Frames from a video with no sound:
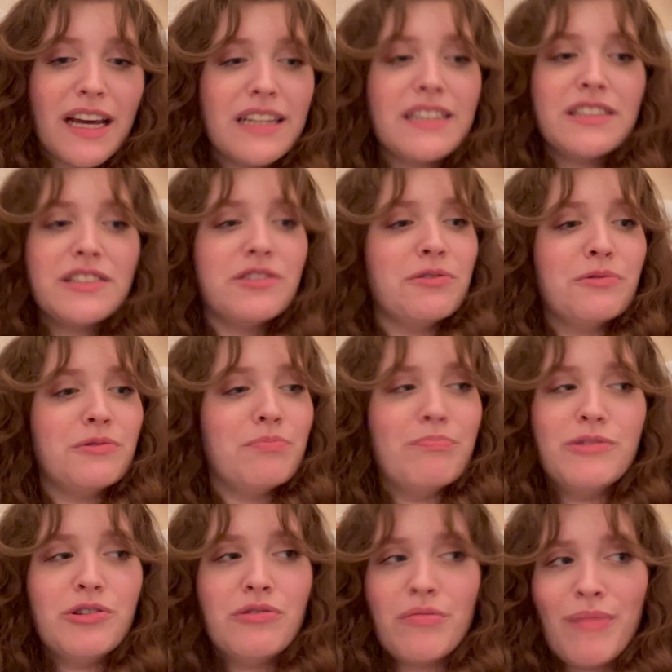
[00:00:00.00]
need to
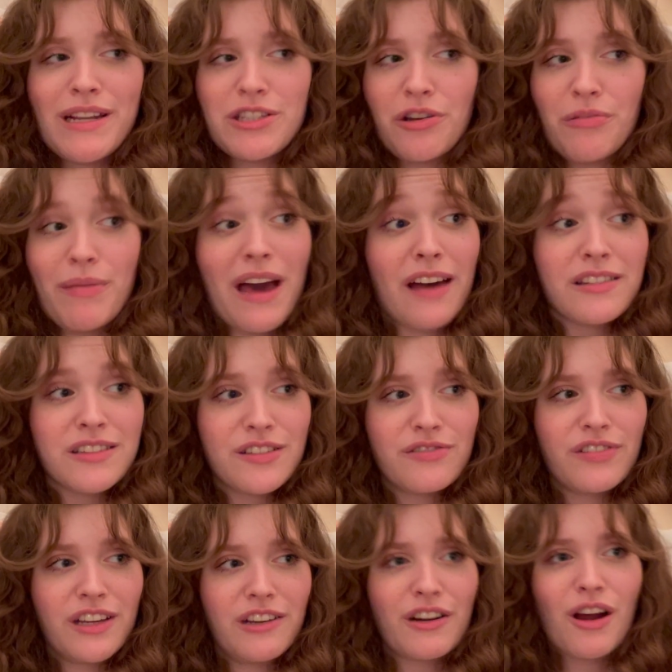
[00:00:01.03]
do the mental math to
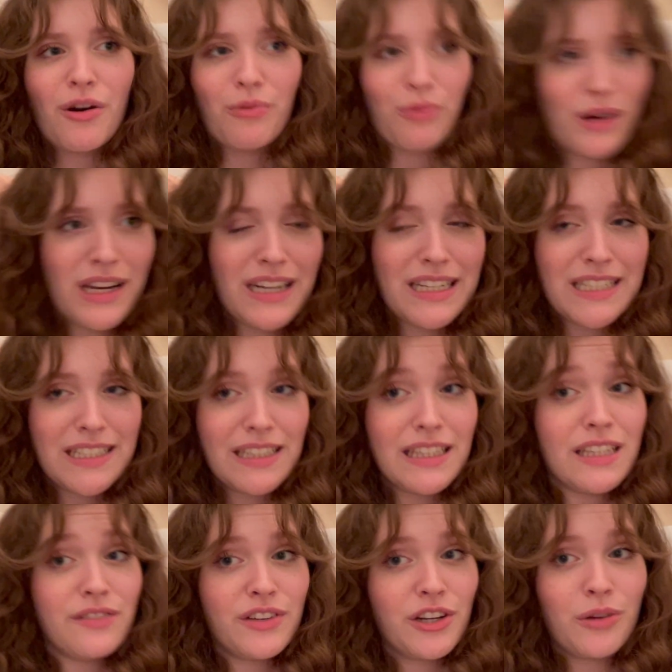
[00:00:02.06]
figure out when I need to
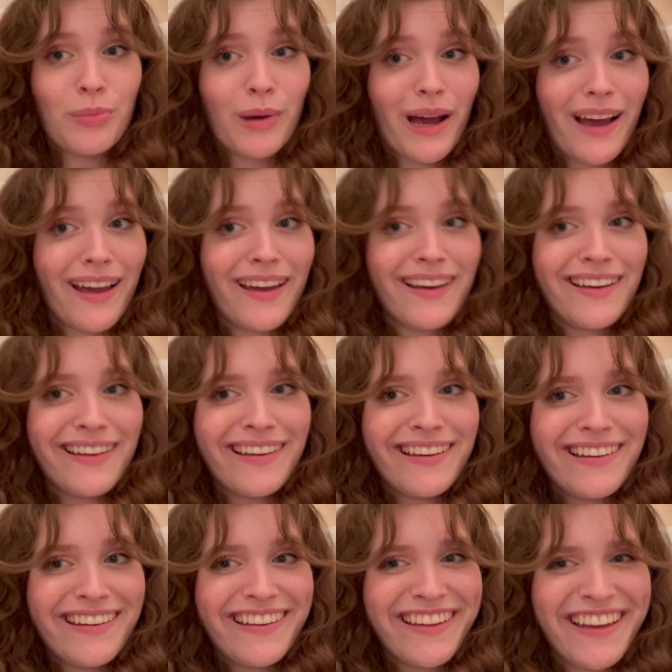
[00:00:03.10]
leave here by
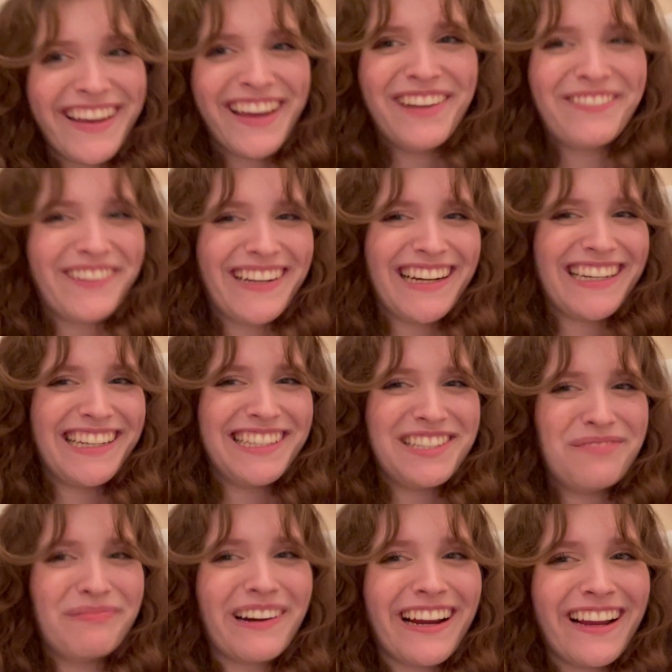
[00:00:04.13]
and what I need to
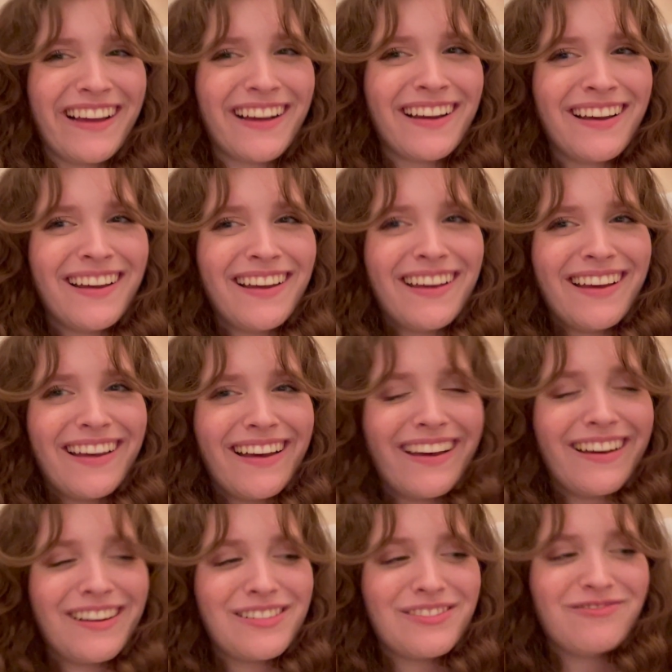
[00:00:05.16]
bring,
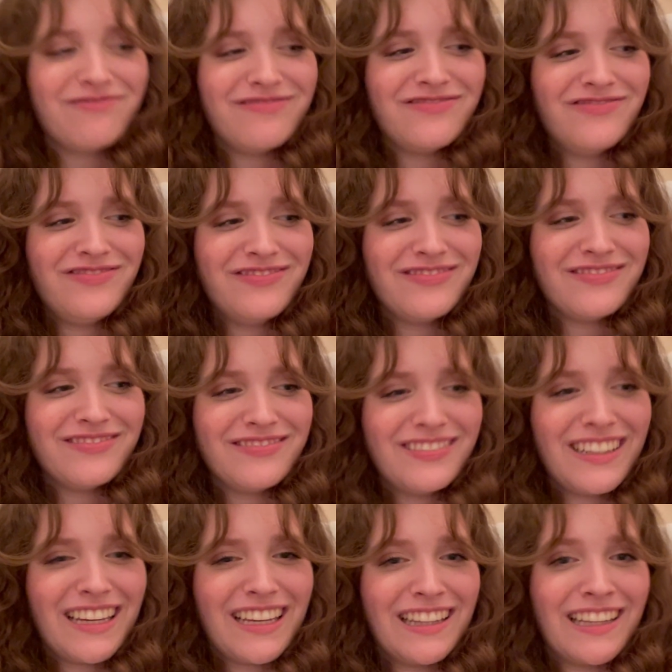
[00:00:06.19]
and
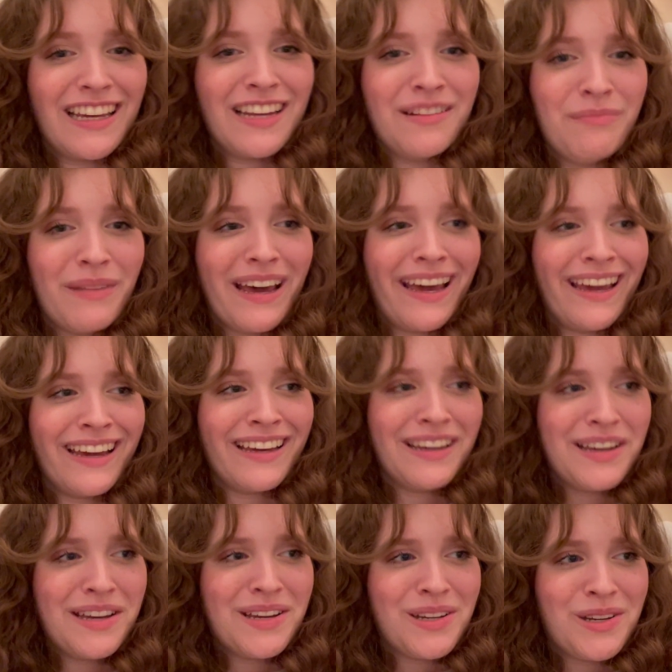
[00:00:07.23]
then my
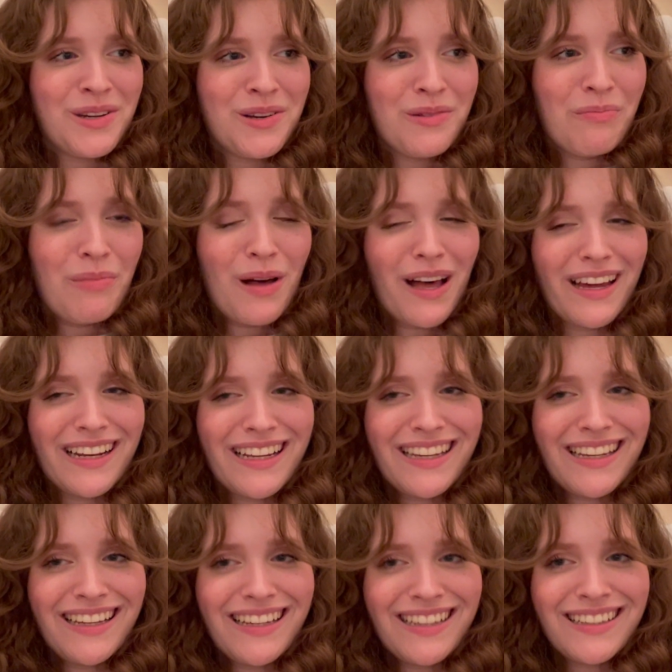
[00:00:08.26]

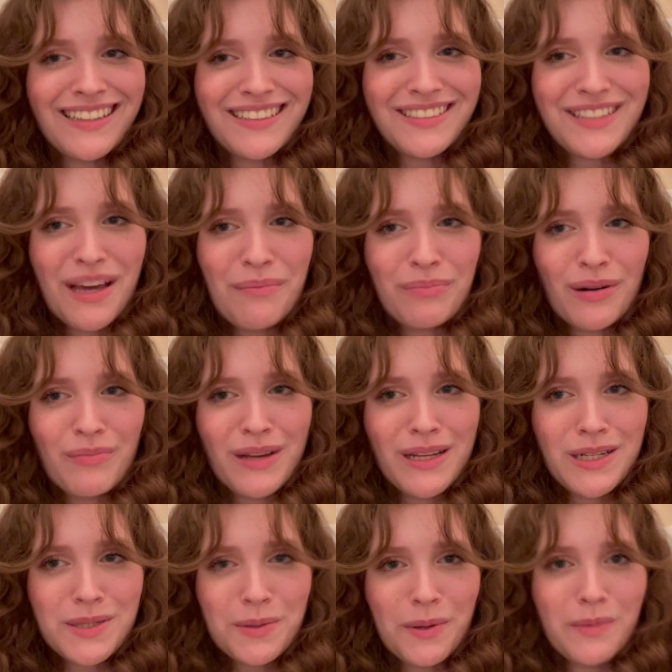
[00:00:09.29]
body
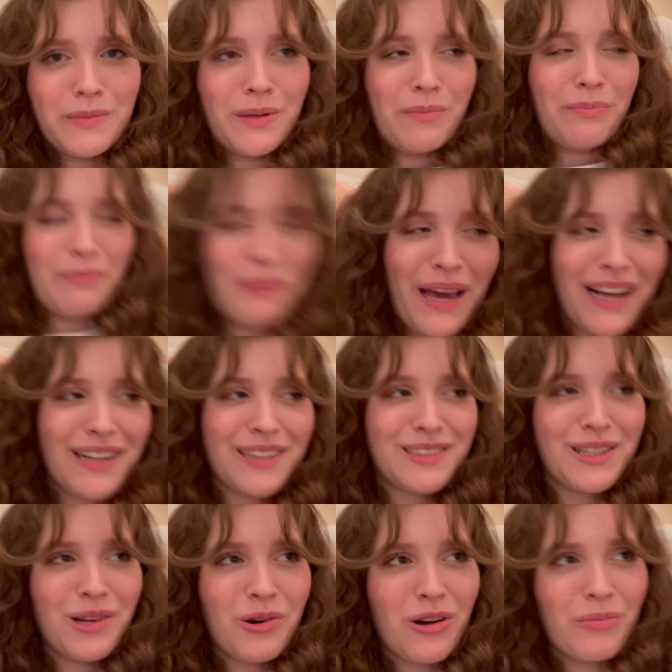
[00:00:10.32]
temperament will be back to
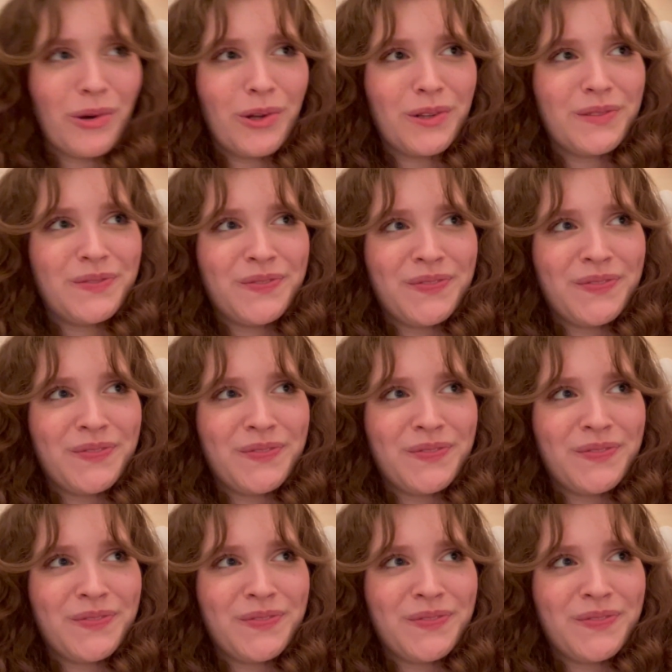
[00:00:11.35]
normal.